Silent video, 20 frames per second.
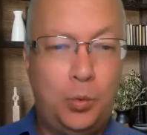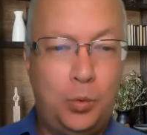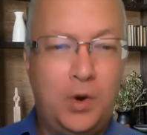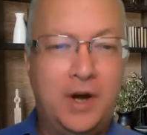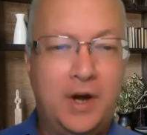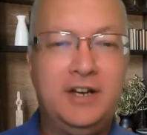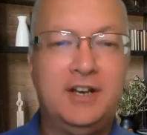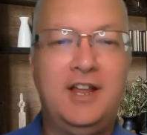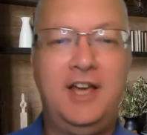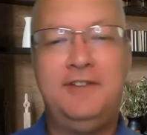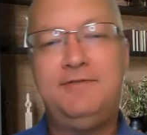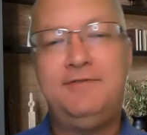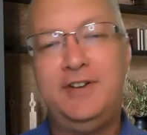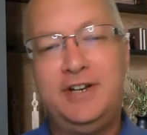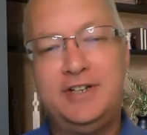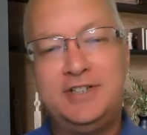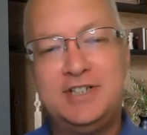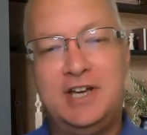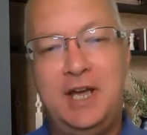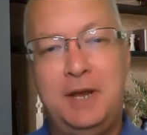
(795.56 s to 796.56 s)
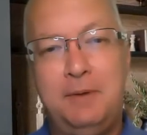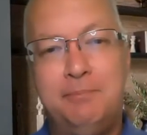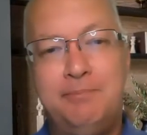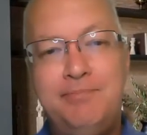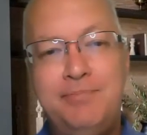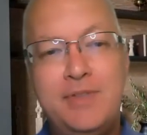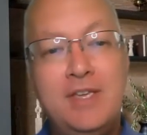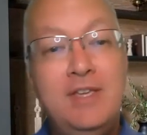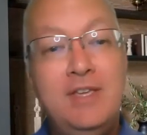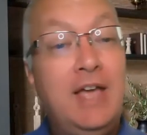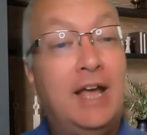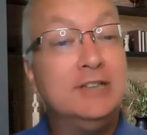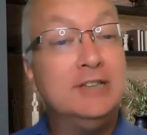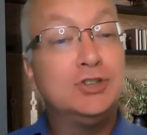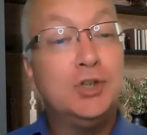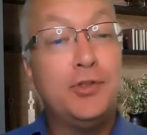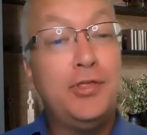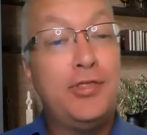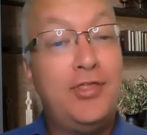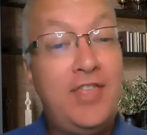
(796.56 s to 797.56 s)
One life at a time. And
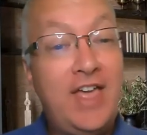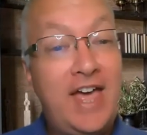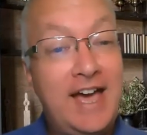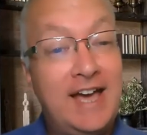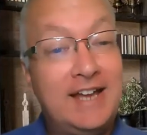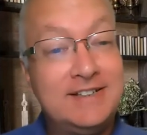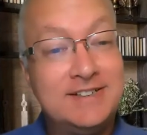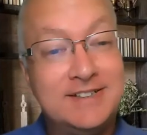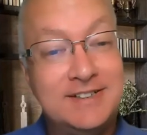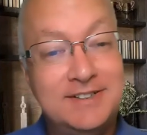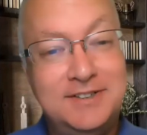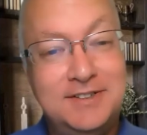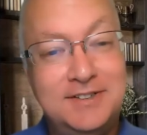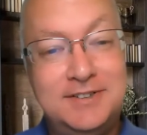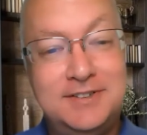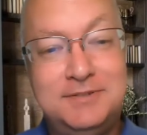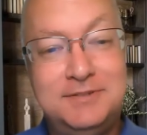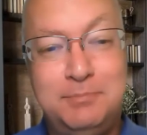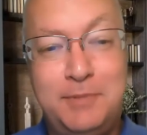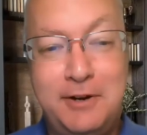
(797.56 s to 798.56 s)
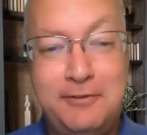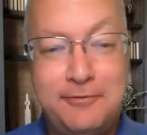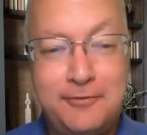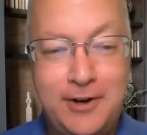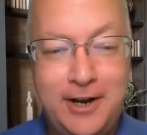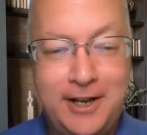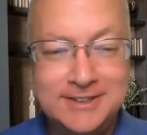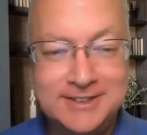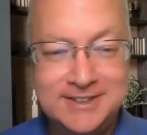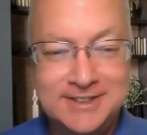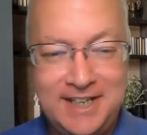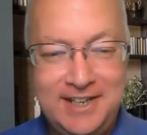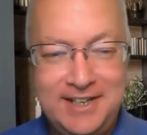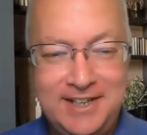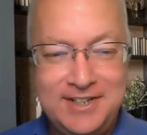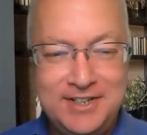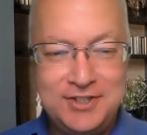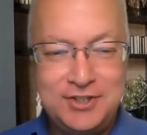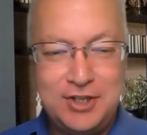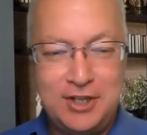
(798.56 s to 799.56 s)
so that, my friends,
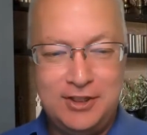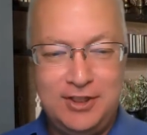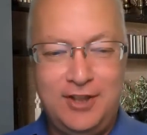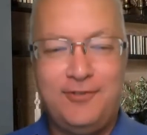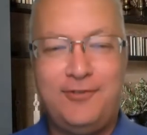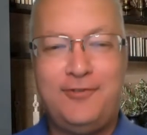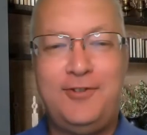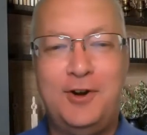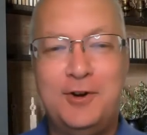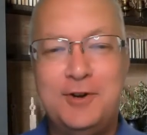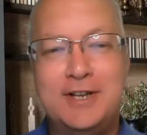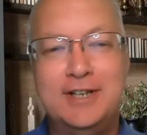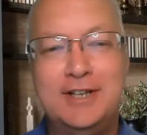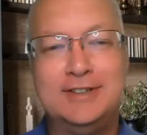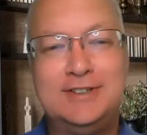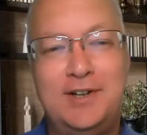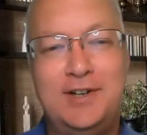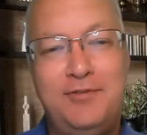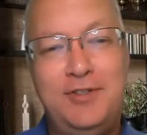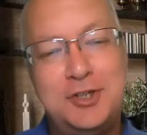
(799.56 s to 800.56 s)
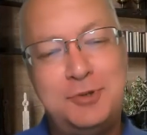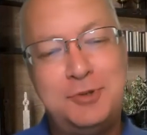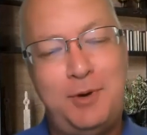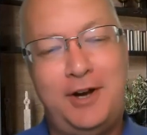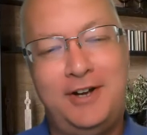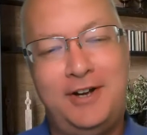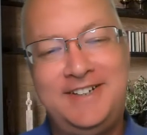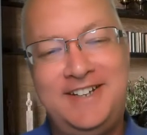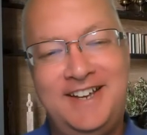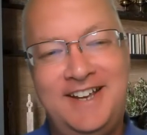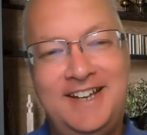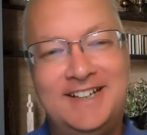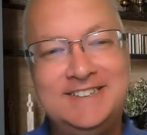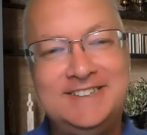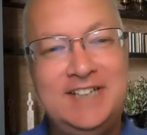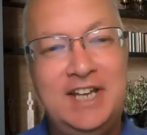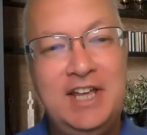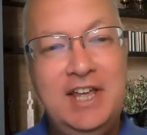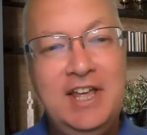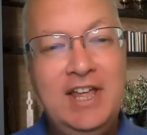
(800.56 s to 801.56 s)
is the focus of this
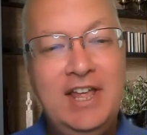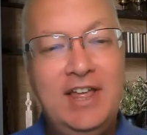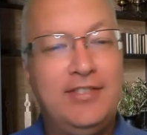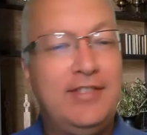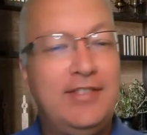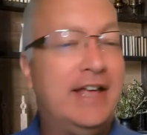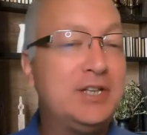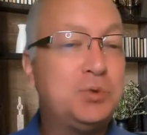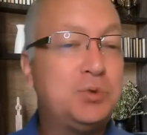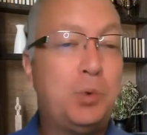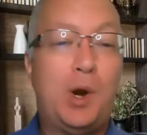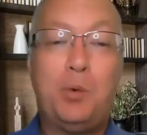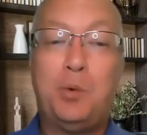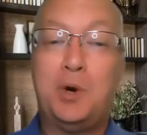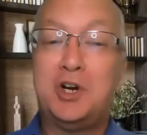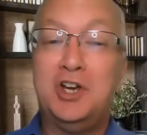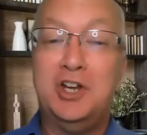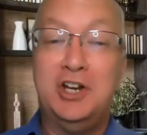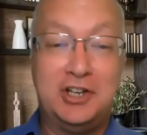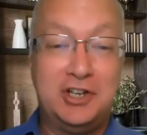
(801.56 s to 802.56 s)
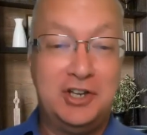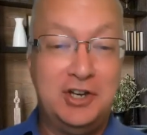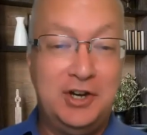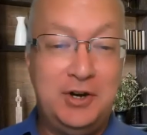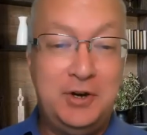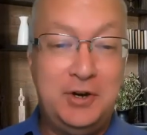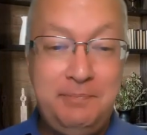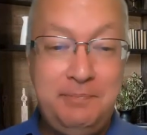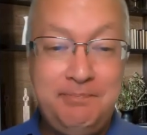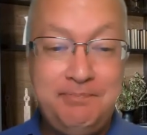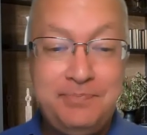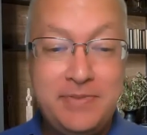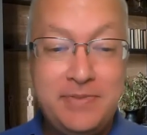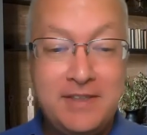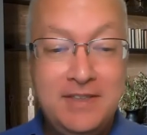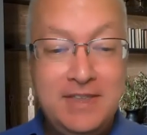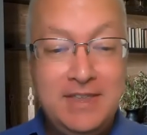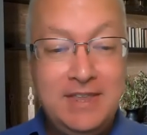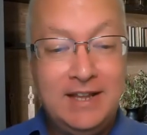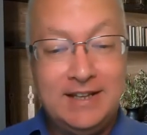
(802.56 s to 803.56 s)
podcast. That's where we're going to go.
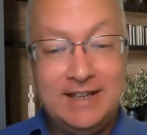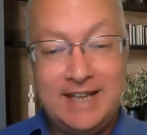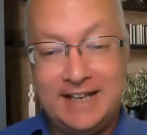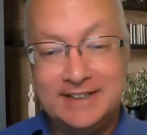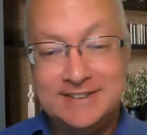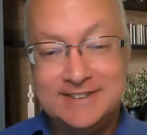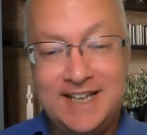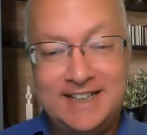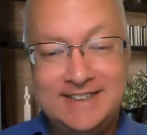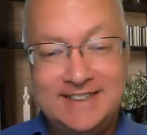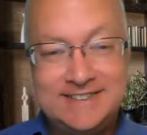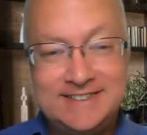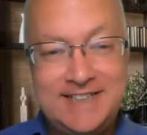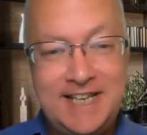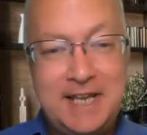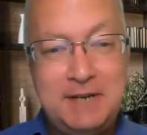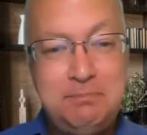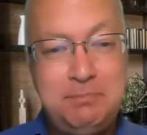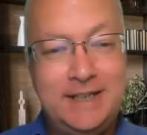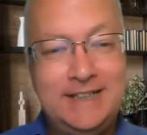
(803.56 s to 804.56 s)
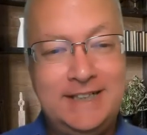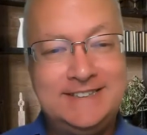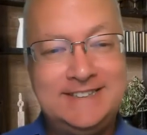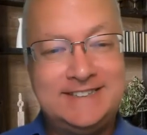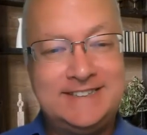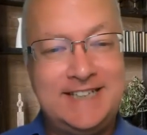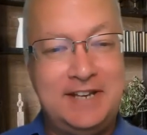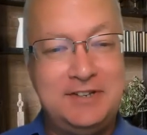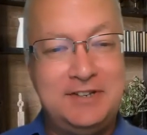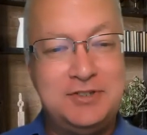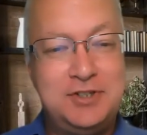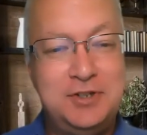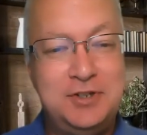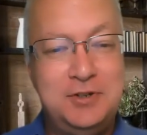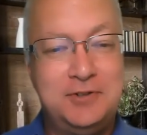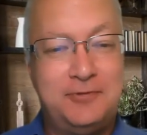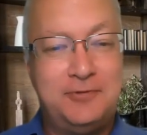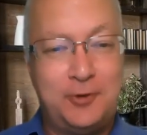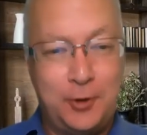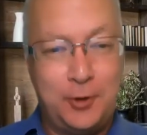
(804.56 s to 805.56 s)
As I said, please stay
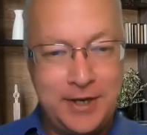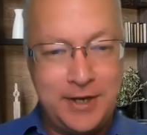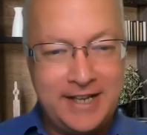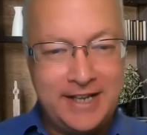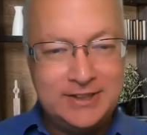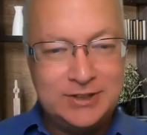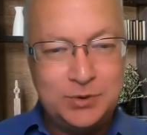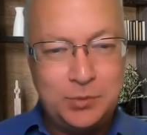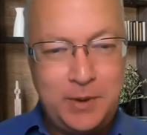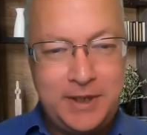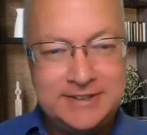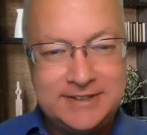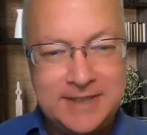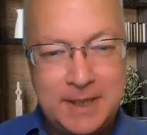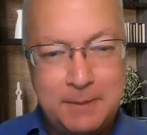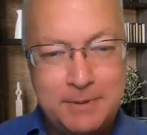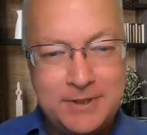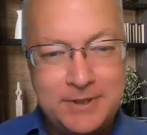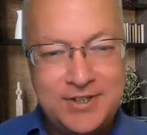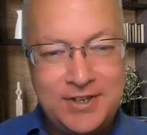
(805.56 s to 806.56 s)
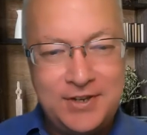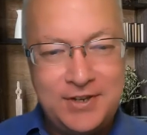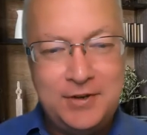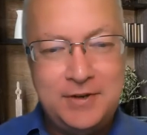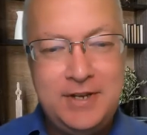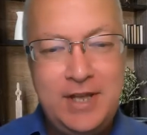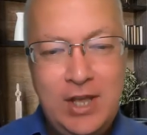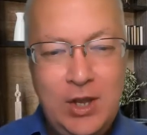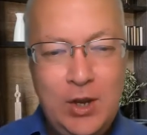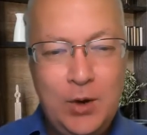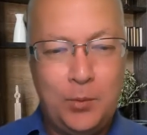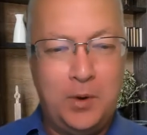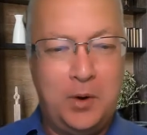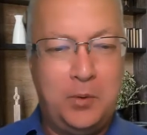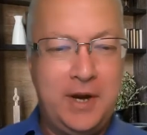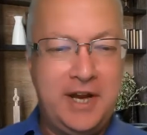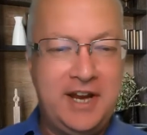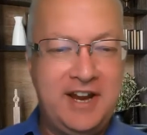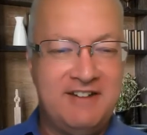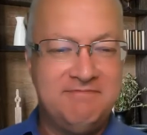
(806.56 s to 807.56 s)
tuned for next week's episode, where
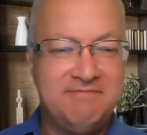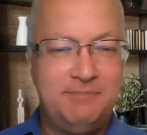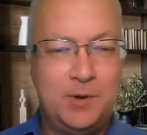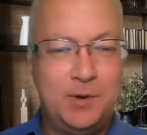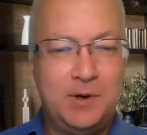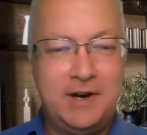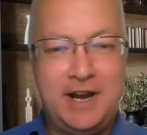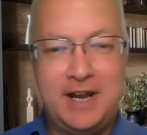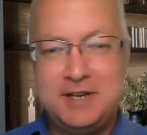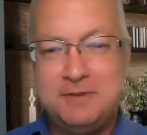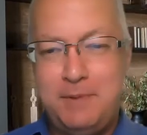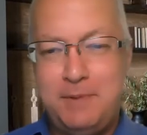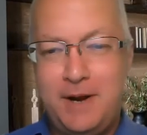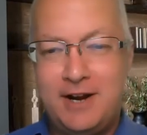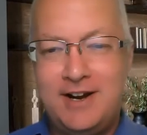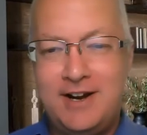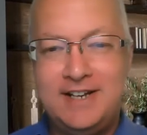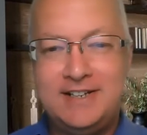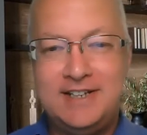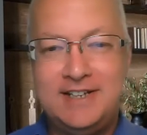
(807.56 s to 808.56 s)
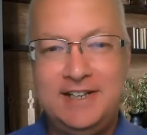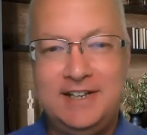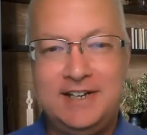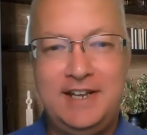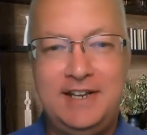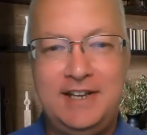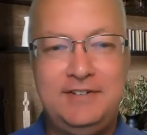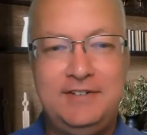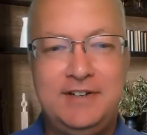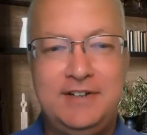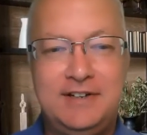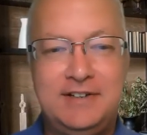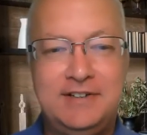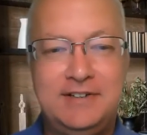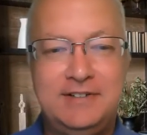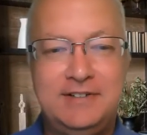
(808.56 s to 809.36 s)
we have Morag Barrett in an